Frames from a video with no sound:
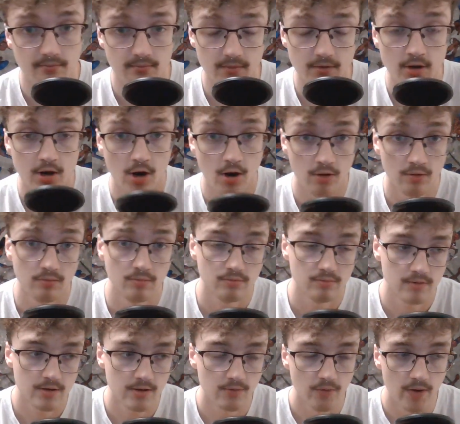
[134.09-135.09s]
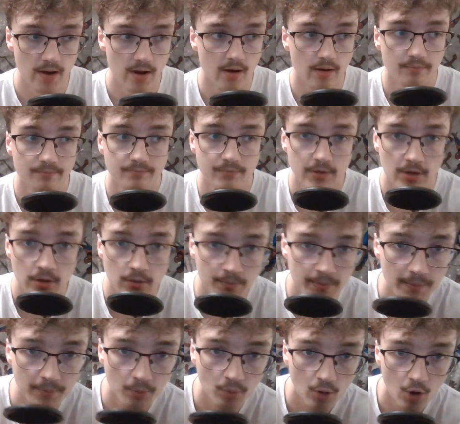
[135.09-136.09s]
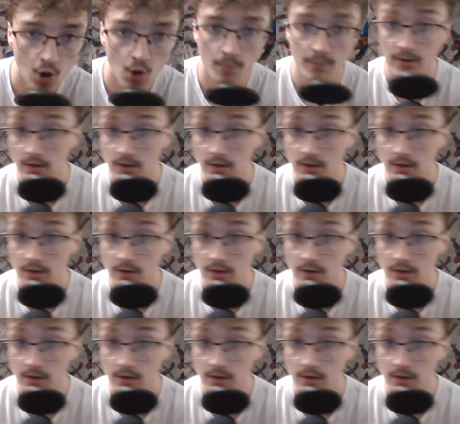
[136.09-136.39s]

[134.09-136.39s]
he went, people were hoping